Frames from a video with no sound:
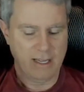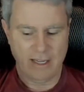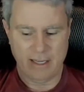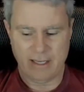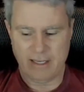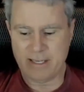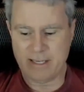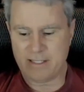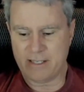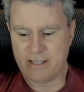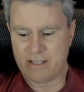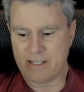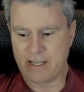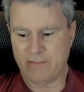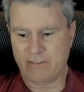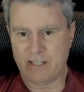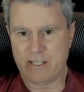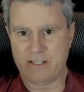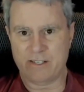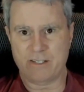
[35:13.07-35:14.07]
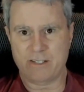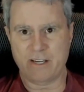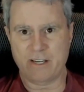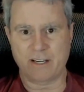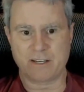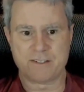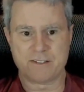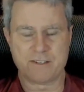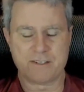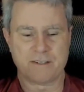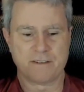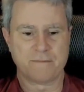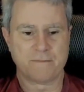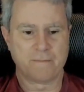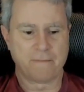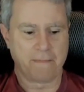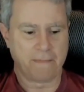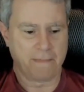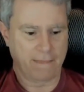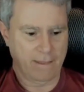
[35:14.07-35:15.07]
In 1876,
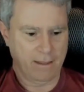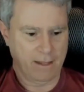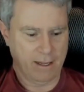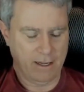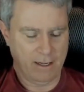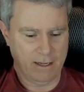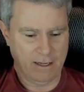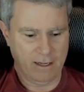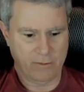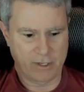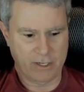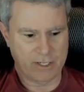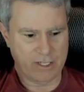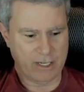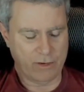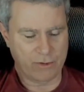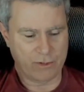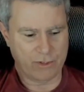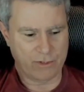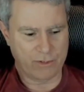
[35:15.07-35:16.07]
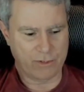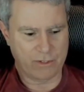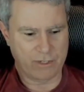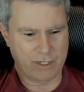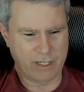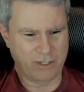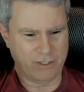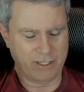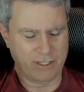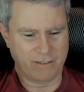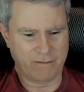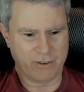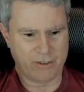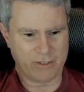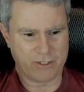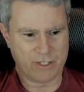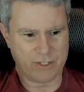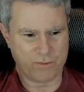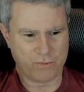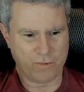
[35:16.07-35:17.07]
I want to say it was Tilden
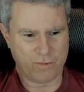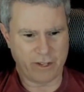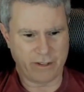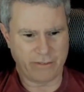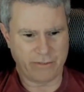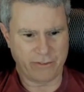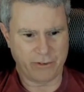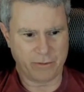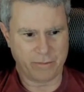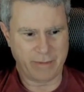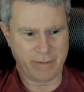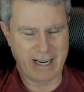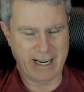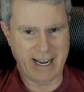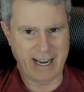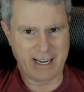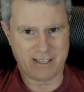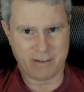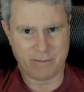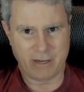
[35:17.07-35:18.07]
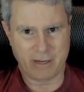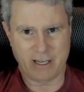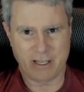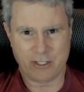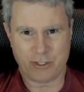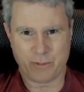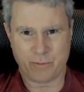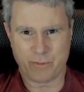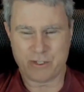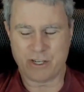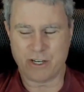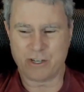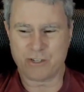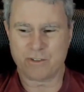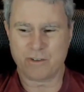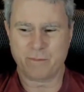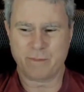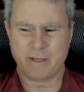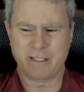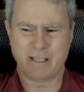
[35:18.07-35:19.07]
versus Rutherford B. Hayes. I'm not 100%
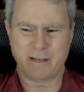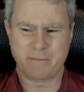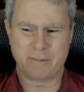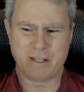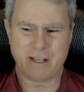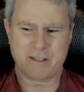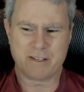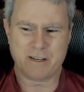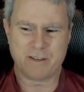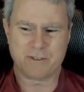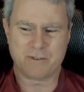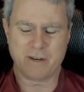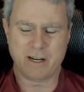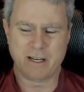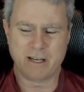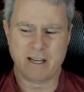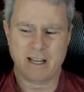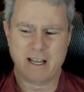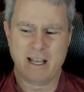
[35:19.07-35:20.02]
sure about that, but that sounds right.